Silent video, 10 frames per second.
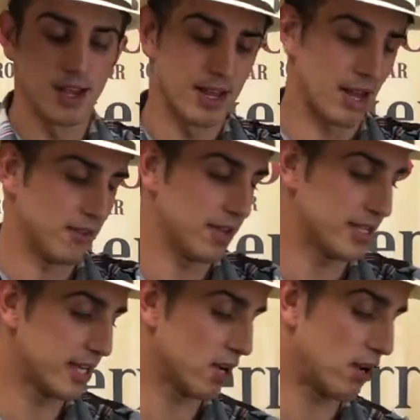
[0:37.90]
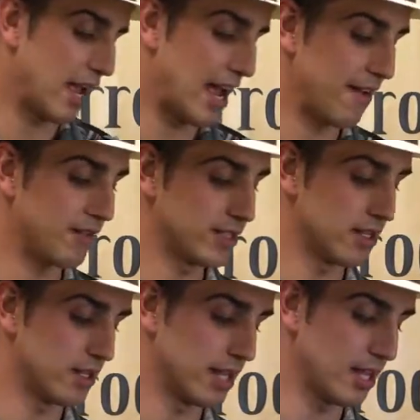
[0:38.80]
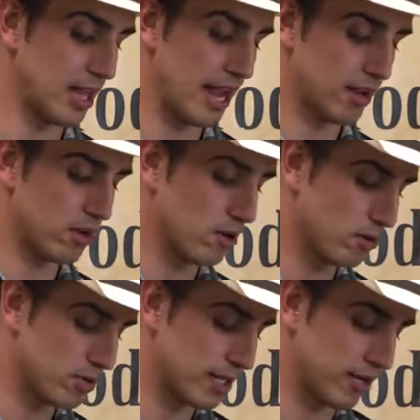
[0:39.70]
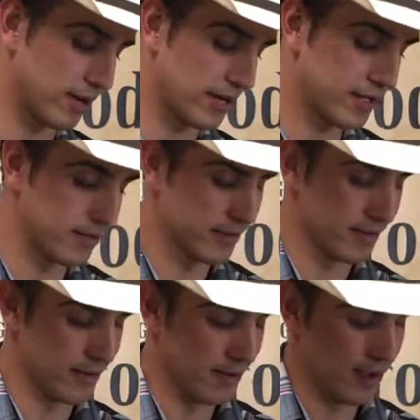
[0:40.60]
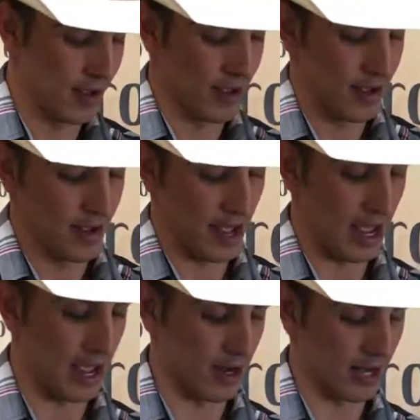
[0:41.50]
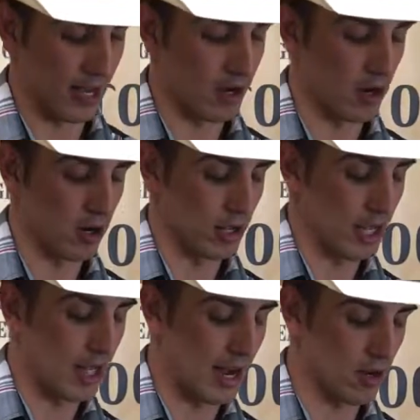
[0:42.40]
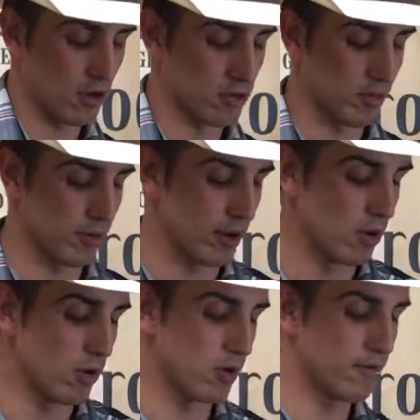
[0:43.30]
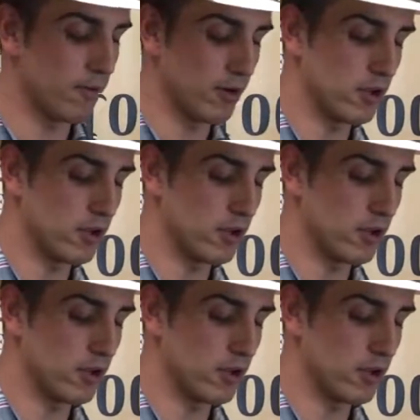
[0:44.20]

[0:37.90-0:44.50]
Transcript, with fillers: Now this here I have is an Elite Latigo series and again, our Elite Latigos are pretty old for